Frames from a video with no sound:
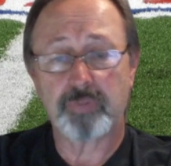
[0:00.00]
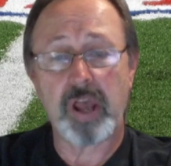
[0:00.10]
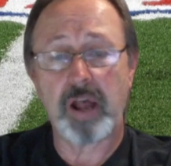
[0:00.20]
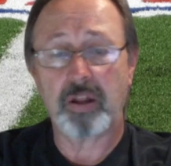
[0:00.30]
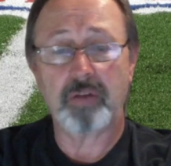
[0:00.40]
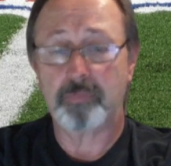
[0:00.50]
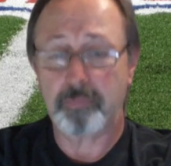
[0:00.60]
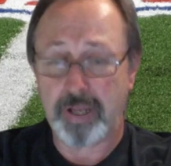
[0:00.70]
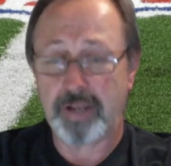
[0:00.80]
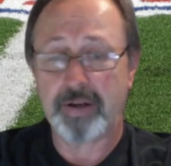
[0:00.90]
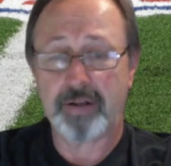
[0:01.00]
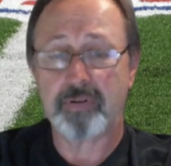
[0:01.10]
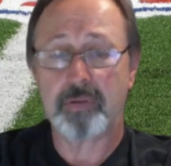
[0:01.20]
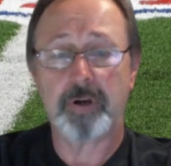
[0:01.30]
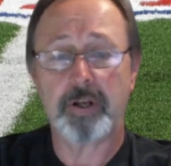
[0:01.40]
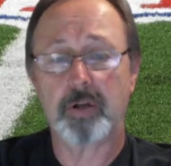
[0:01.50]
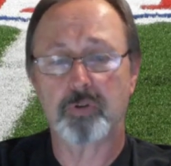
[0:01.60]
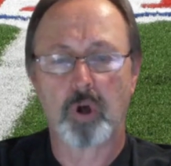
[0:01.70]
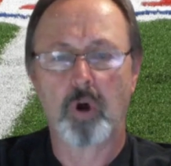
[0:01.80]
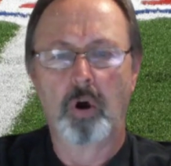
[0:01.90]
tell it, me and everybody
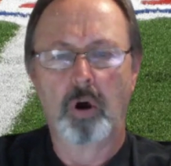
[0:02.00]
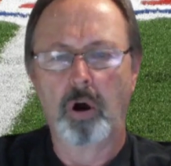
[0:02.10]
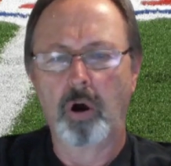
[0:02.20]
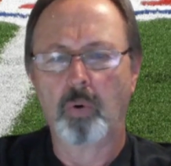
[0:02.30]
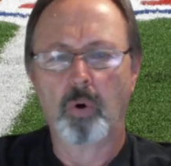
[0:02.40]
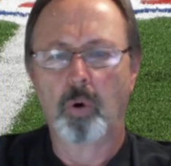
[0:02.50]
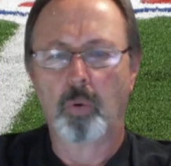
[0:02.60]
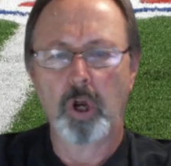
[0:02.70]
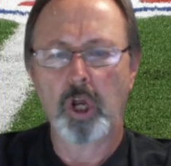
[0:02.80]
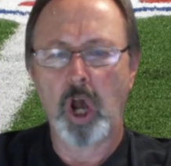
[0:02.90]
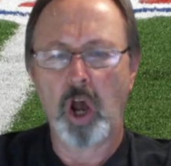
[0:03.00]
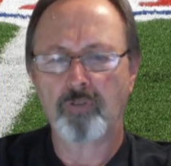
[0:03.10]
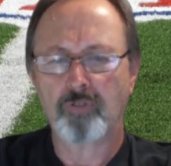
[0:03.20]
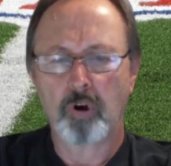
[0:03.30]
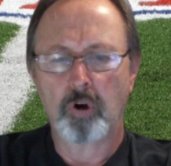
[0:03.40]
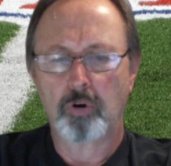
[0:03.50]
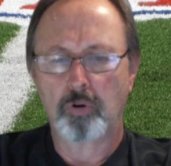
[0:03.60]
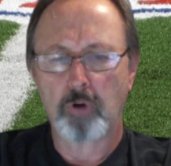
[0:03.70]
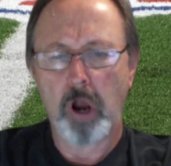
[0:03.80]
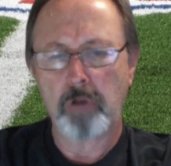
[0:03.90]
else, oh, we have
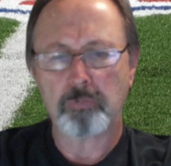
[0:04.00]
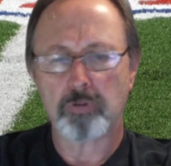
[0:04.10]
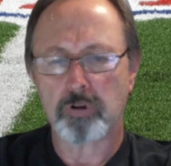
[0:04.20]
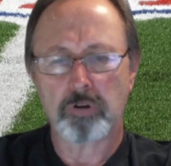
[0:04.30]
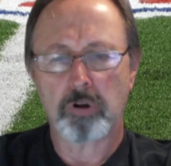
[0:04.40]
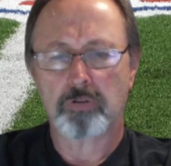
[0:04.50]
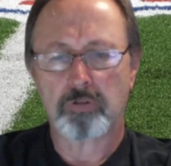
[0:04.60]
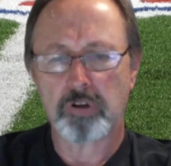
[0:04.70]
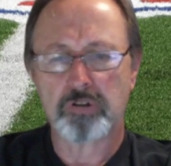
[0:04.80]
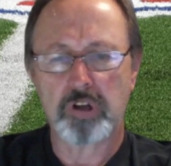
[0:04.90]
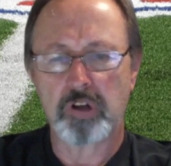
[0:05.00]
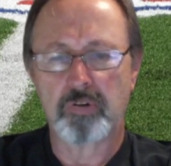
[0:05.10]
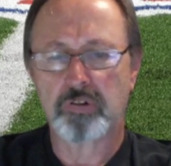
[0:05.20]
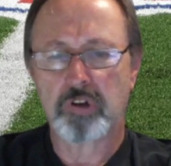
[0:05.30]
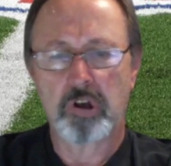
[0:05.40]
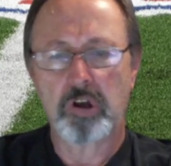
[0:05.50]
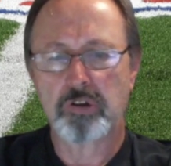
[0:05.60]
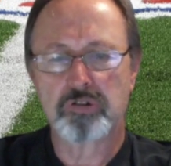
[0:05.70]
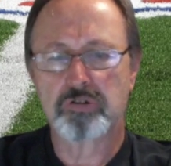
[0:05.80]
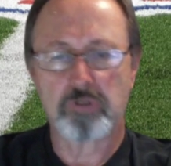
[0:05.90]
great re receivers,
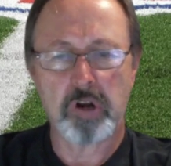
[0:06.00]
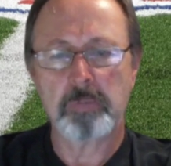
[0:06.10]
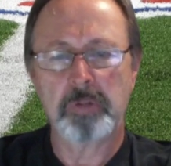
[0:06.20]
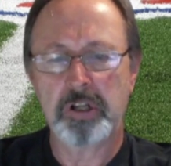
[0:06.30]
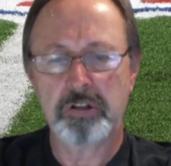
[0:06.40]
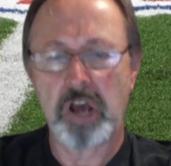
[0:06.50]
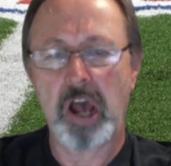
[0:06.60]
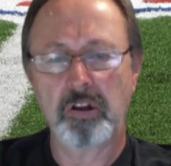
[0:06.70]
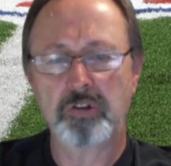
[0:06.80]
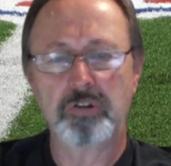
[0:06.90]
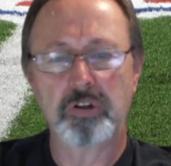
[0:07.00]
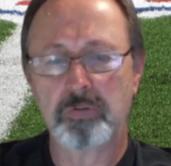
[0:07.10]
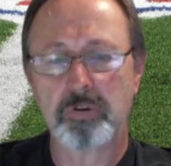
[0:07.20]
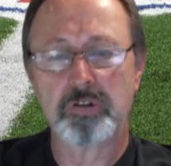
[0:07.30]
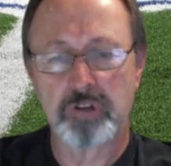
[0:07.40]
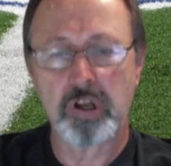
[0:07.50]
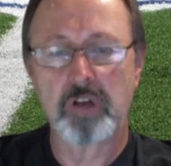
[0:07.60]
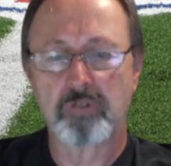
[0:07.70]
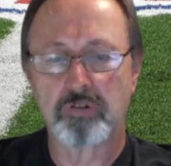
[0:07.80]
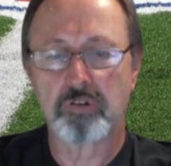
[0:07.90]
extremely talented
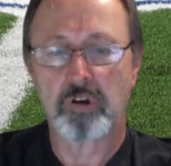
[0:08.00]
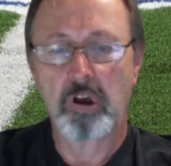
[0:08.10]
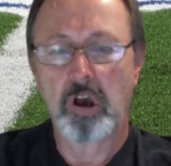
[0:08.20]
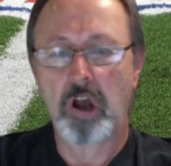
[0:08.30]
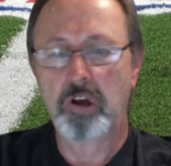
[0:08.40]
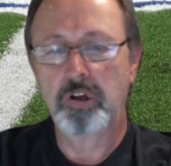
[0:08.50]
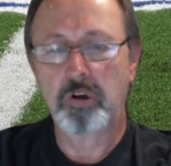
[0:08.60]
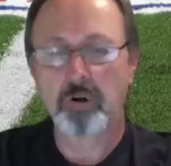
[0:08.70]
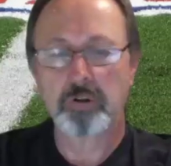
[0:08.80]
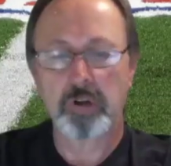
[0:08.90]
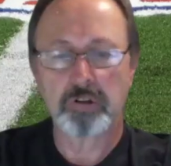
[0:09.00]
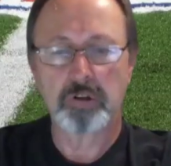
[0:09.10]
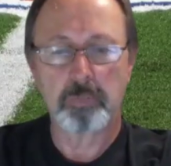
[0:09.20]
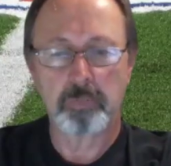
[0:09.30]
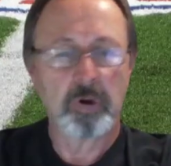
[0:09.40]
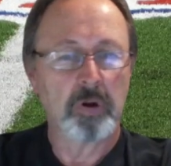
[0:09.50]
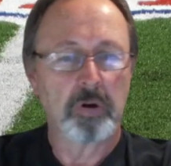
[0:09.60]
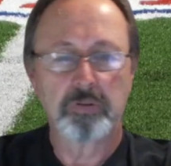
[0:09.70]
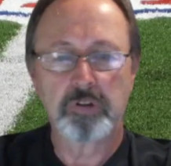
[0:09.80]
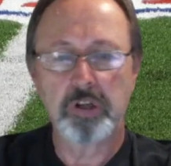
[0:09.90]
receivers, and he couldn't get the
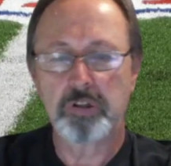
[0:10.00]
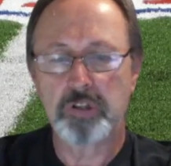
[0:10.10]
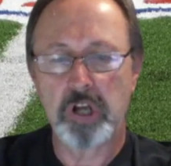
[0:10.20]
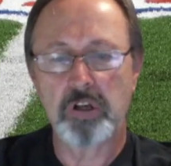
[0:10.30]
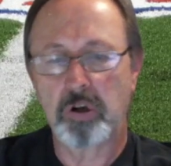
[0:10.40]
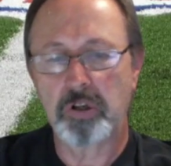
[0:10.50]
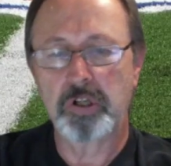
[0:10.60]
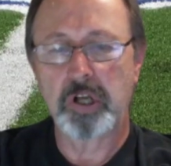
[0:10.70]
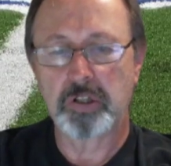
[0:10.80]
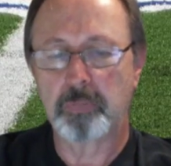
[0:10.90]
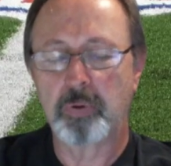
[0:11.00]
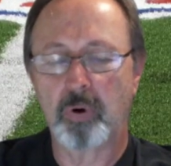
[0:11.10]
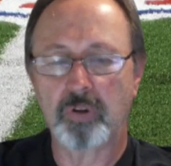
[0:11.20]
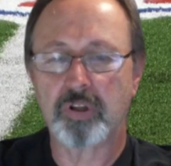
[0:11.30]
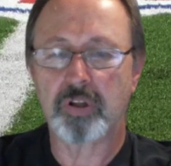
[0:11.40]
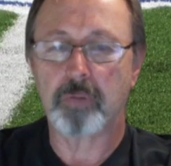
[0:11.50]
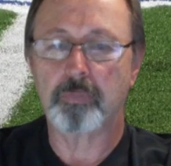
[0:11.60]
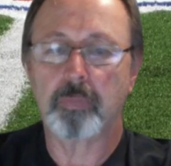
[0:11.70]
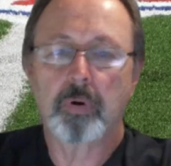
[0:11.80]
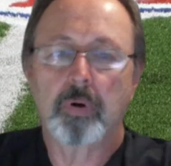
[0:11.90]
DJ couldn't get the ball to them.